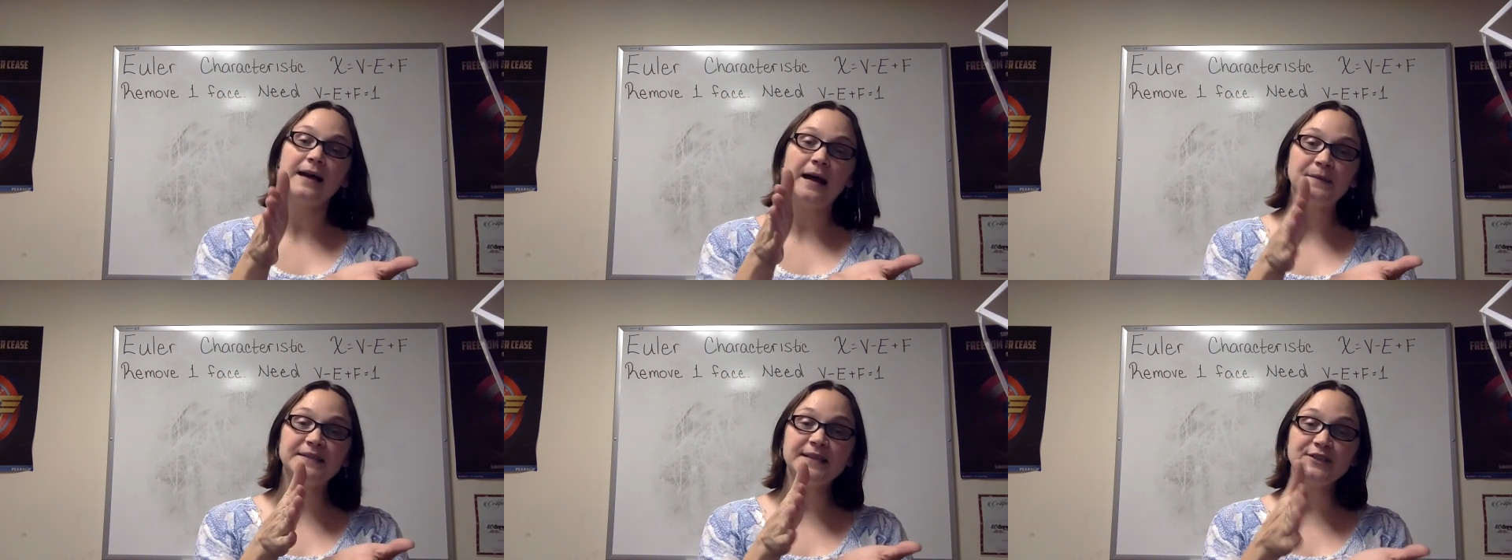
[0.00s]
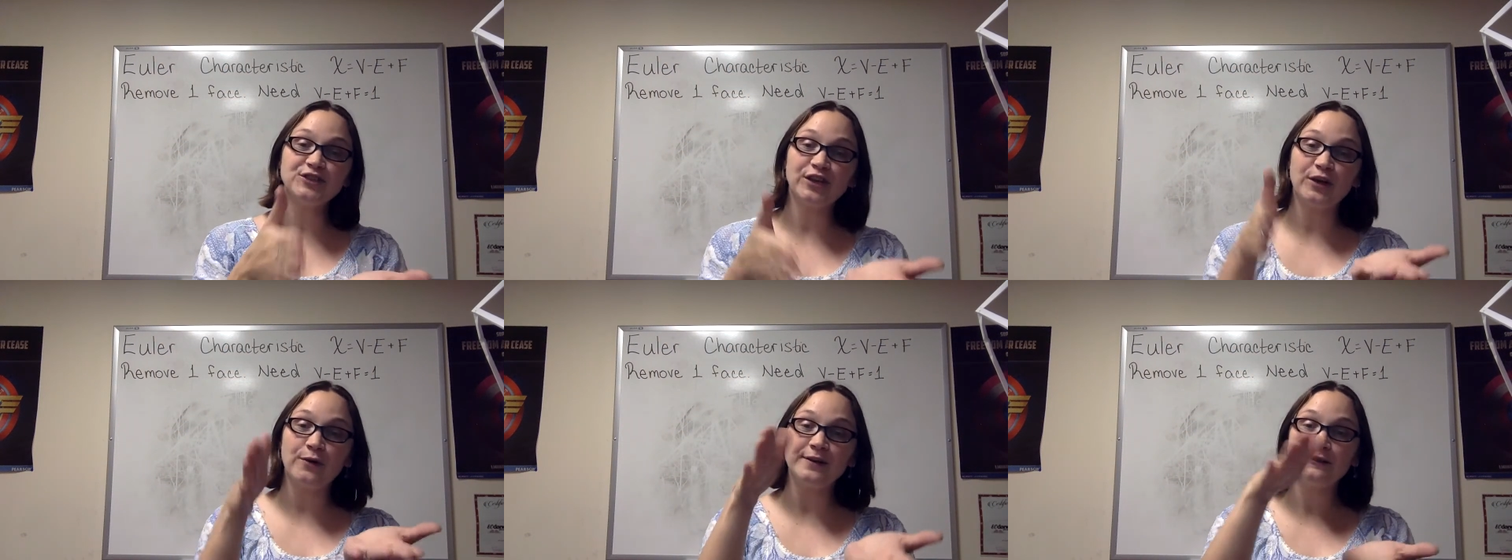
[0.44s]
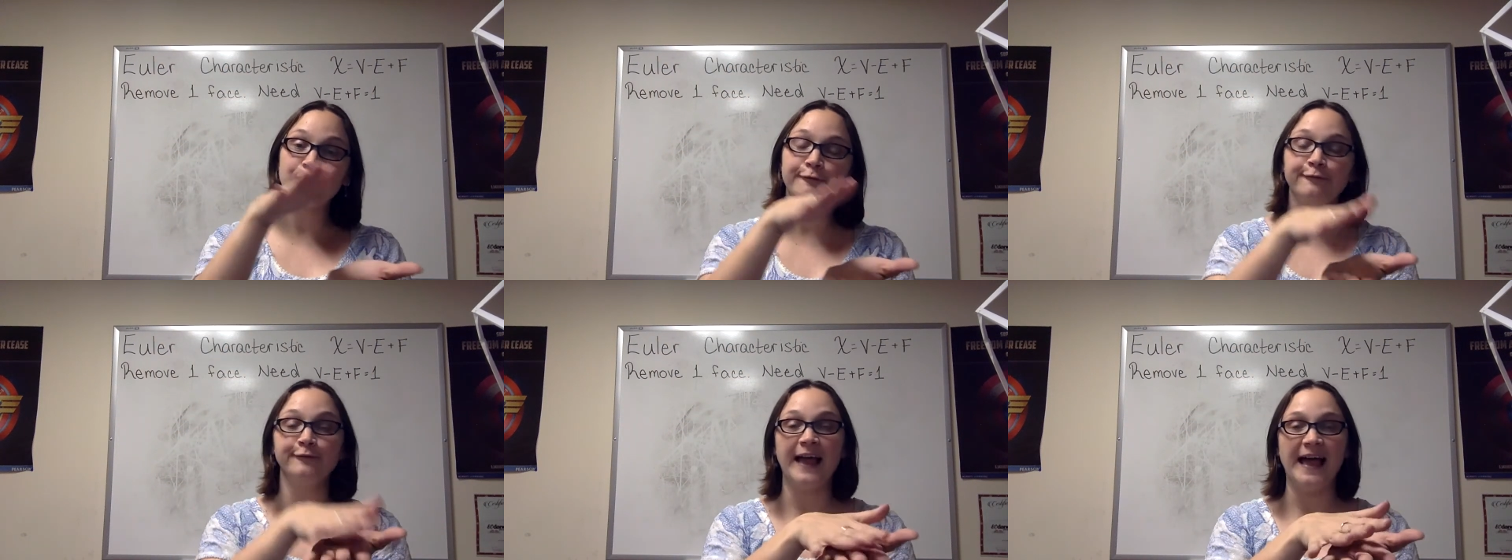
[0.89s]
I'm essentially going to
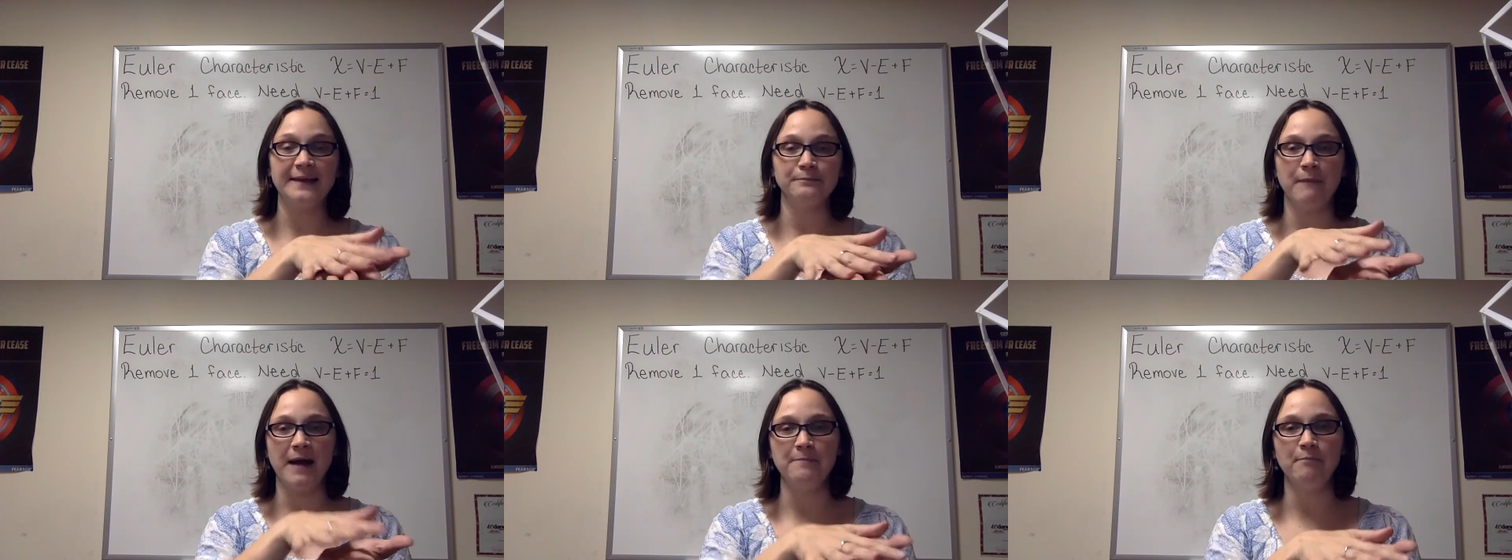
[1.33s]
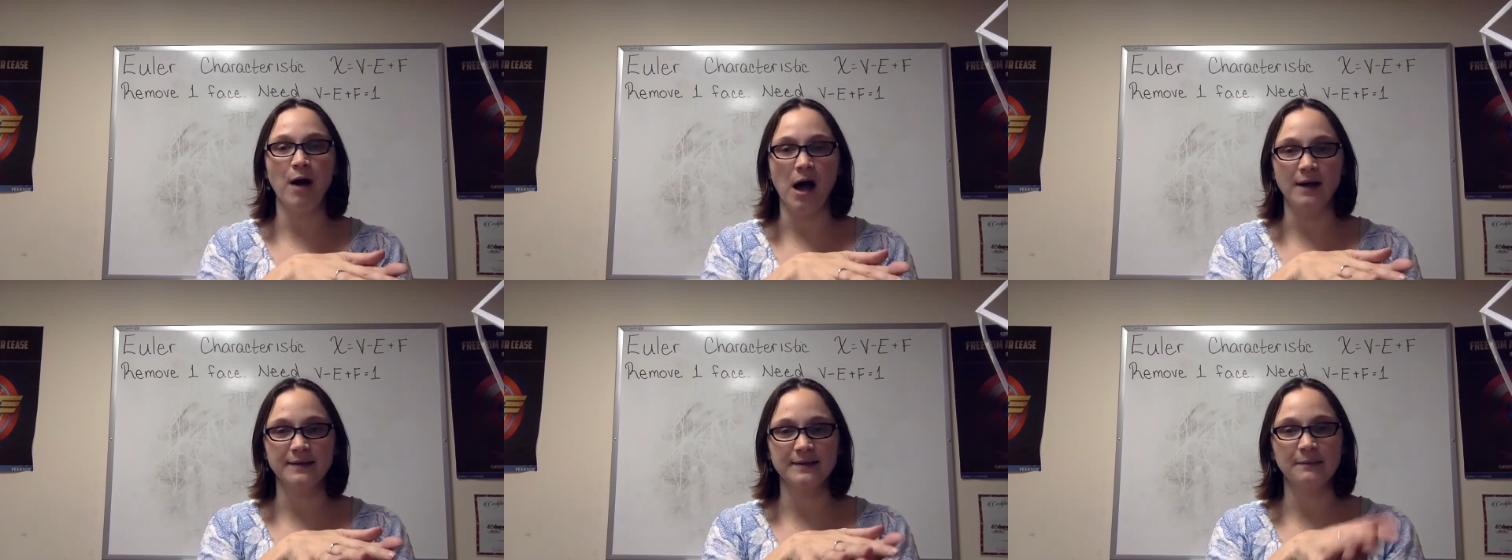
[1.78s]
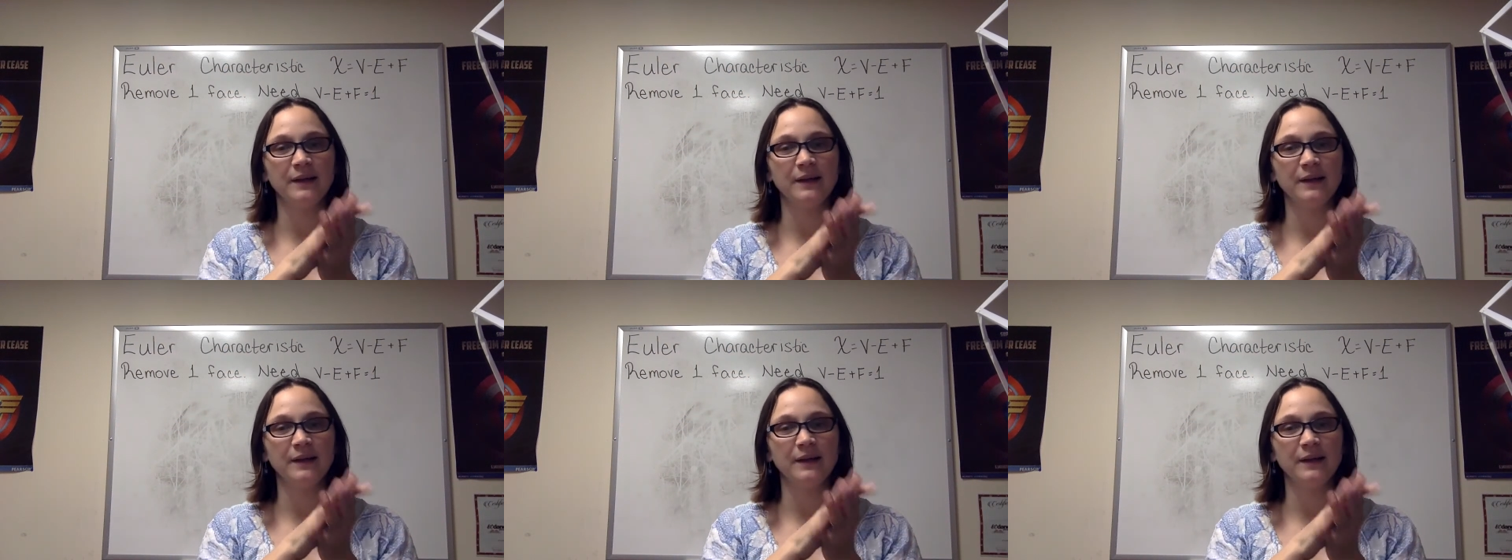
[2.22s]
flatten my box.